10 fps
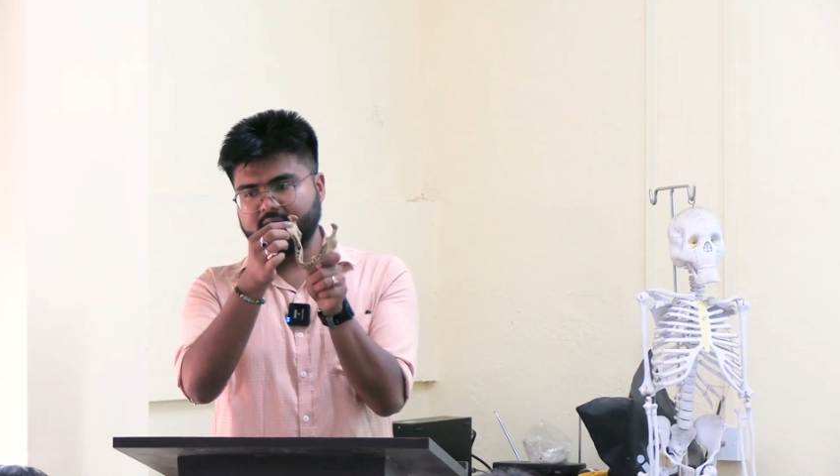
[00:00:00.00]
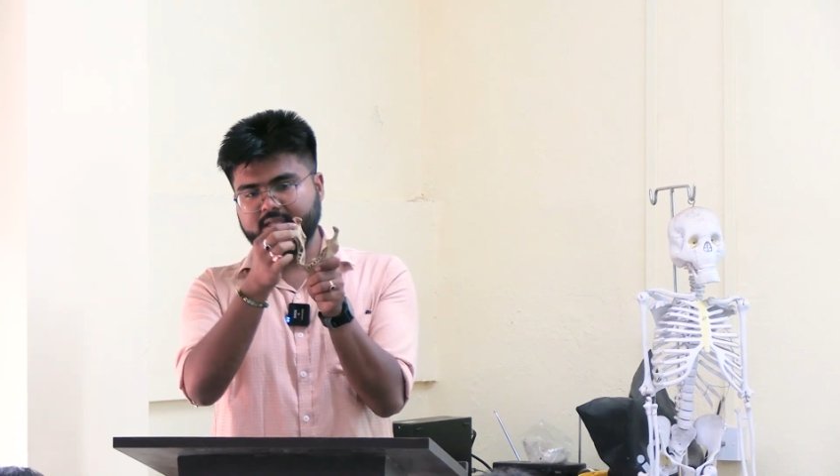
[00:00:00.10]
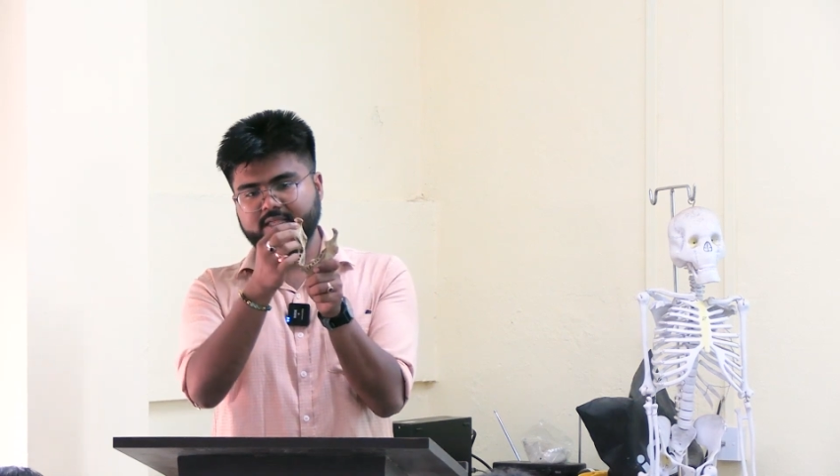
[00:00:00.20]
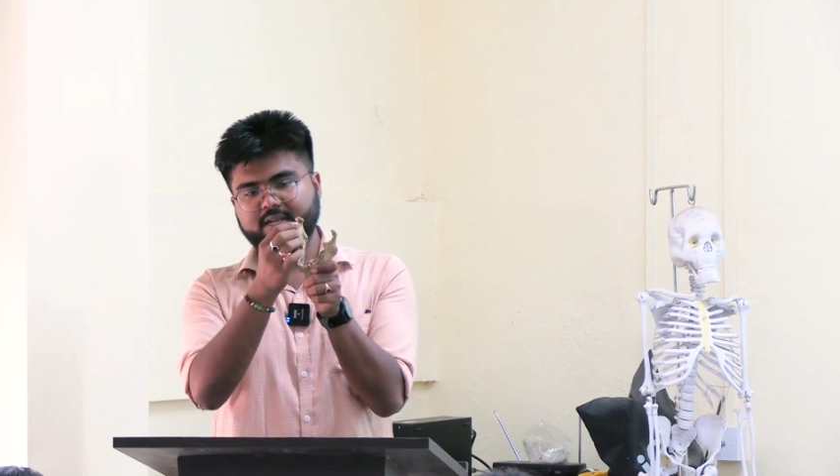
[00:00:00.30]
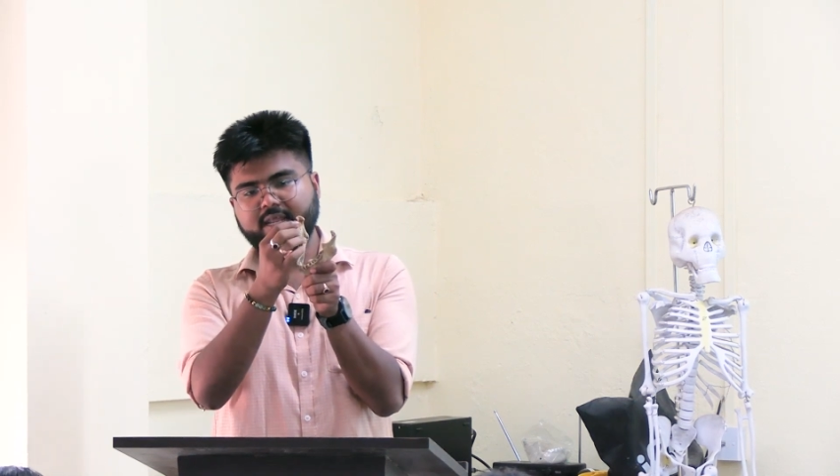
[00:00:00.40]

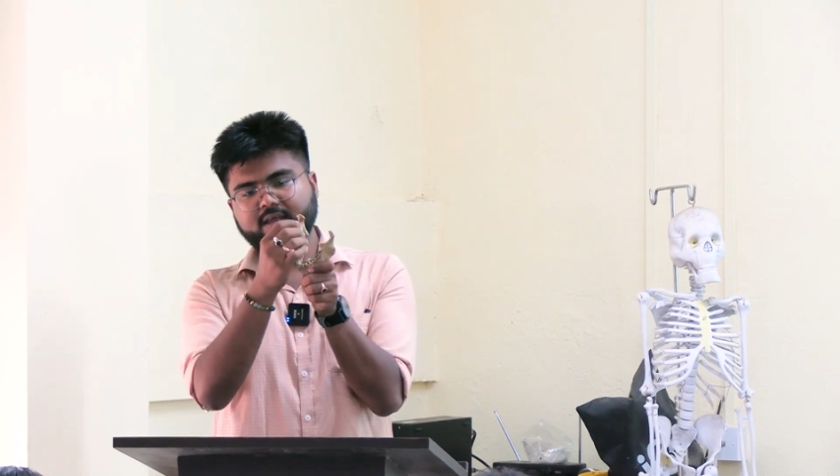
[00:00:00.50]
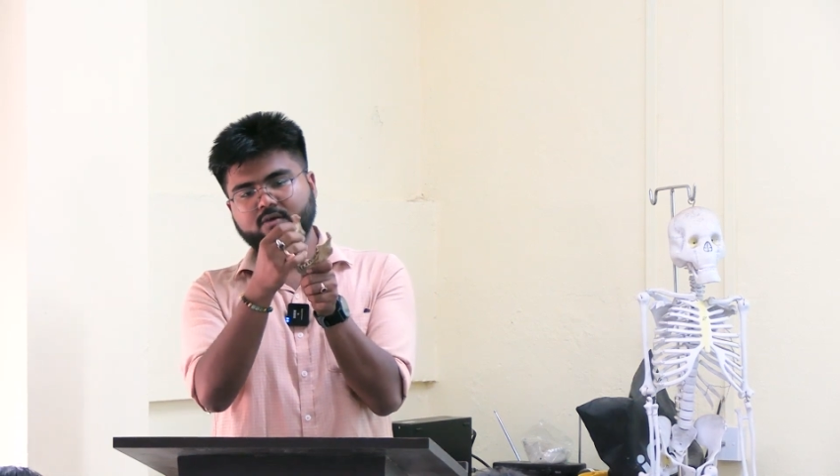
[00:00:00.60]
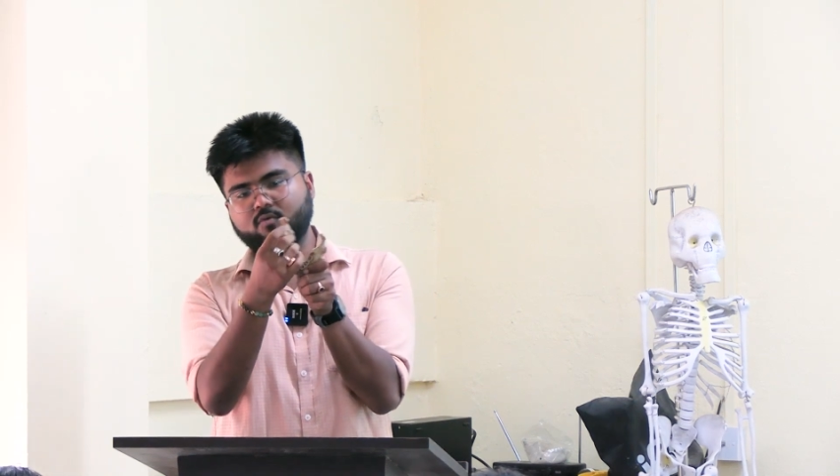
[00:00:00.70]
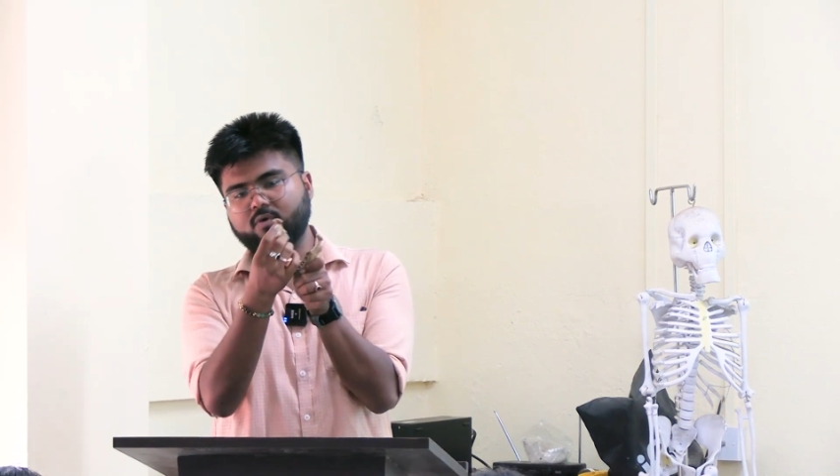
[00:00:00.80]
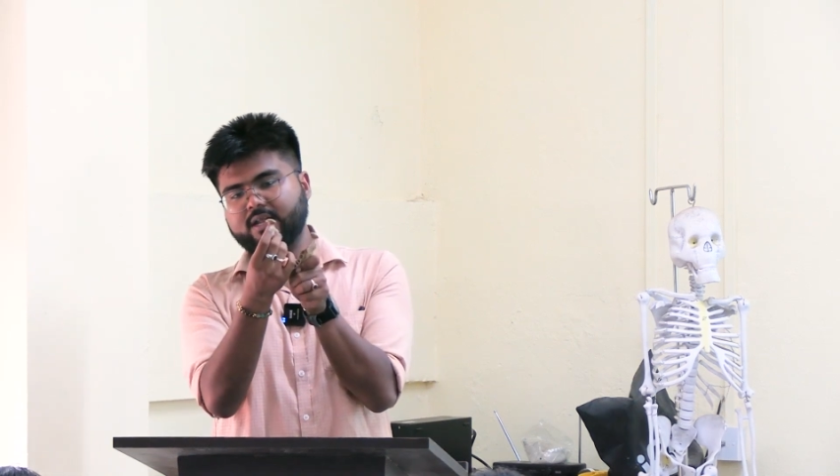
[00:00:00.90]
In the neck,
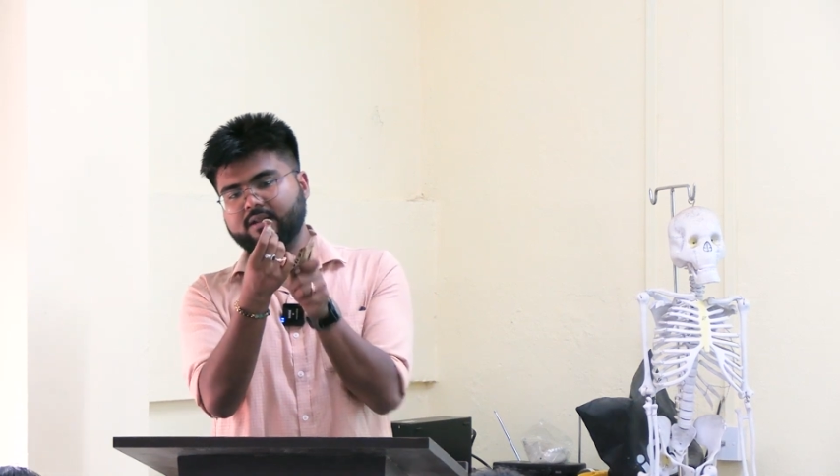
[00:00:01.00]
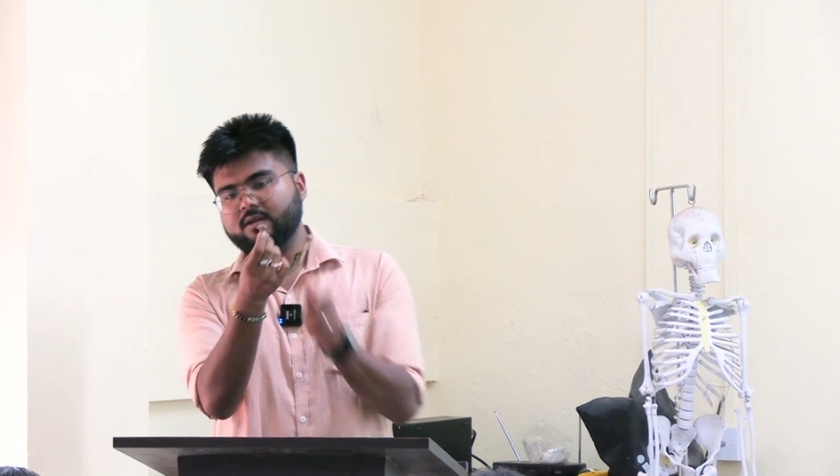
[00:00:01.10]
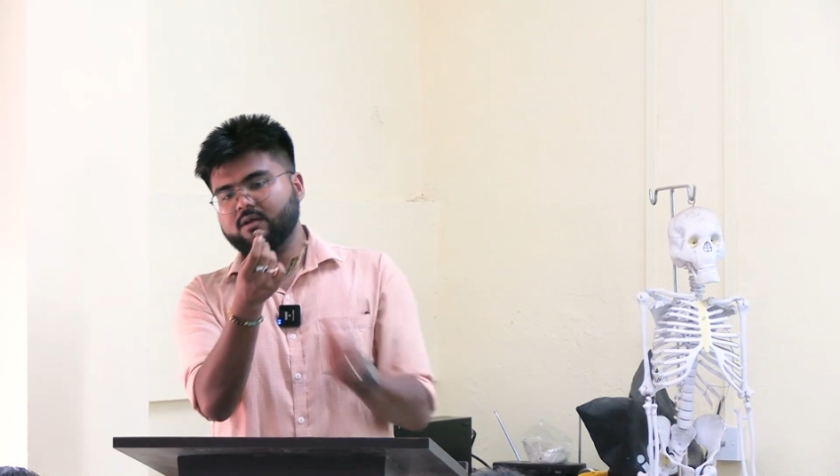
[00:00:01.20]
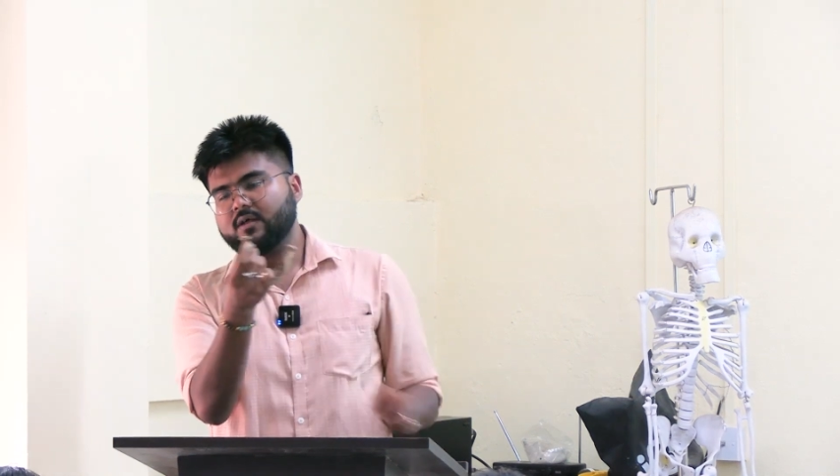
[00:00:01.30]
one